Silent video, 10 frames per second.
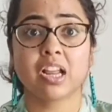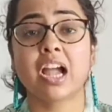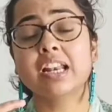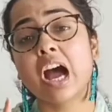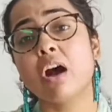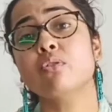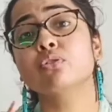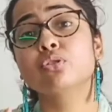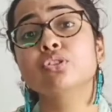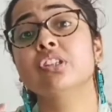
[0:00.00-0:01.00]
And
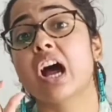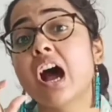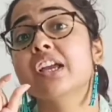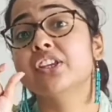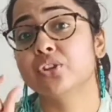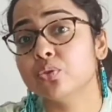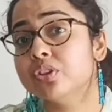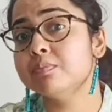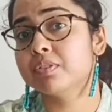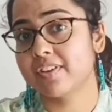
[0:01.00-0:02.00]
how good are you
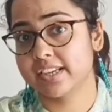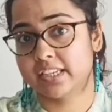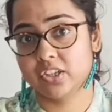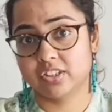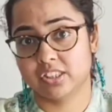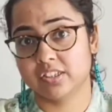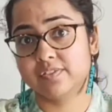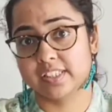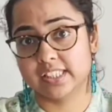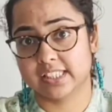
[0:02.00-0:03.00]
in providing your
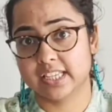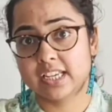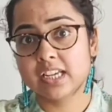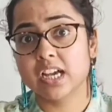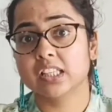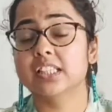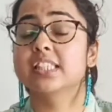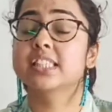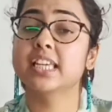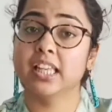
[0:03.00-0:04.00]
service? The
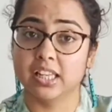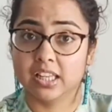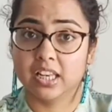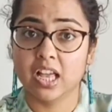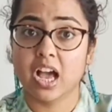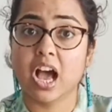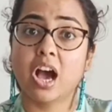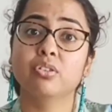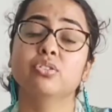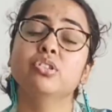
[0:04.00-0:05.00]
skill,
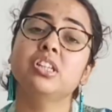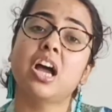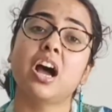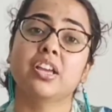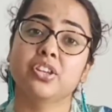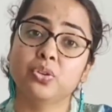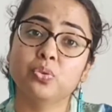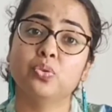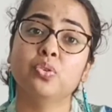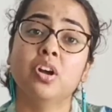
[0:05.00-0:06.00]
how good are
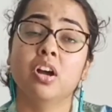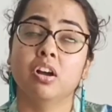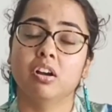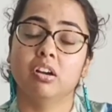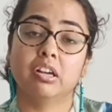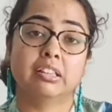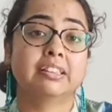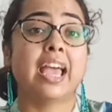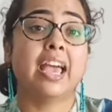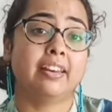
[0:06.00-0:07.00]
you
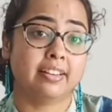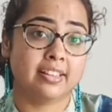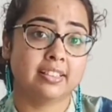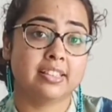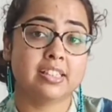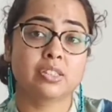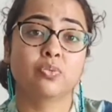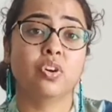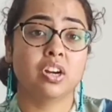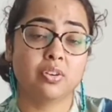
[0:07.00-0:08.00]
there in this
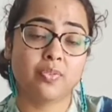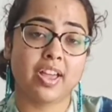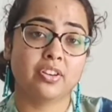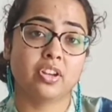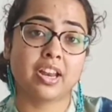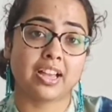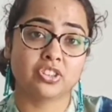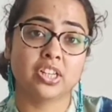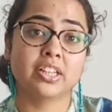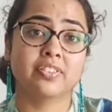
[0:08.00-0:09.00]
world where you're
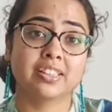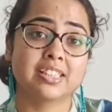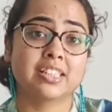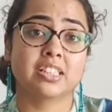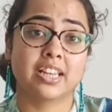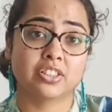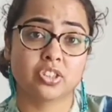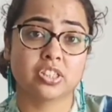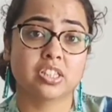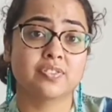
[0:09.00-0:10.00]
actually giving this
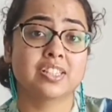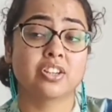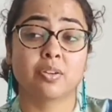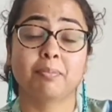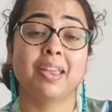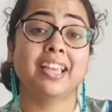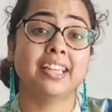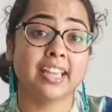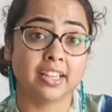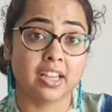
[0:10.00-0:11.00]
intellectual service and you're
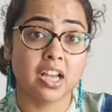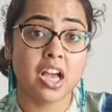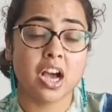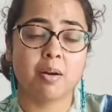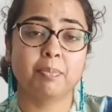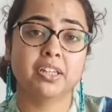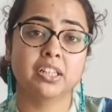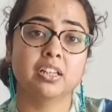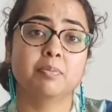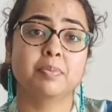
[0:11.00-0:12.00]
making a
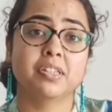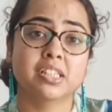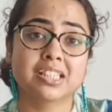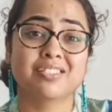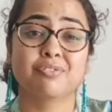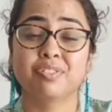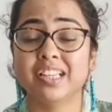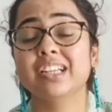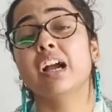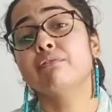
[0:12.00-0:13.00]
particular person
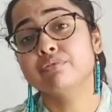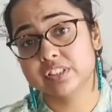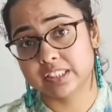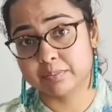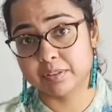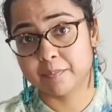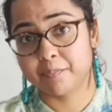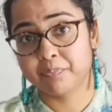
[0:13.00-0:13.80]
feel comfortable.